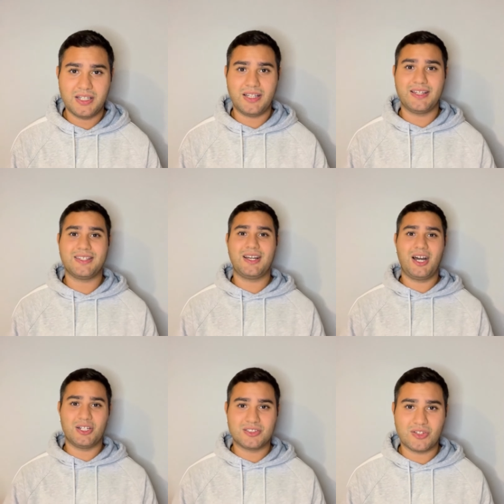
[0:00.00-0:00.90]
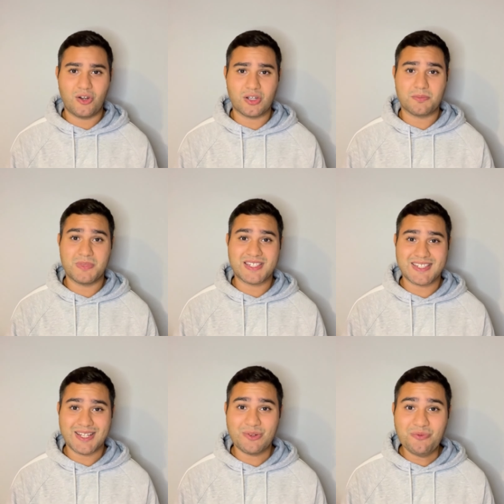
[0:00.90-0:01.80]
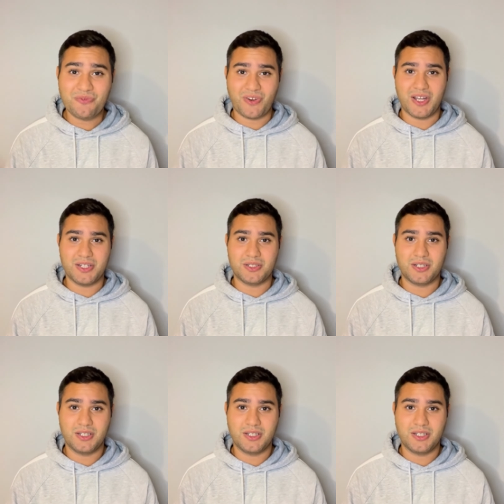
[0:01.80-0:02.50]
let our tongue be set on fire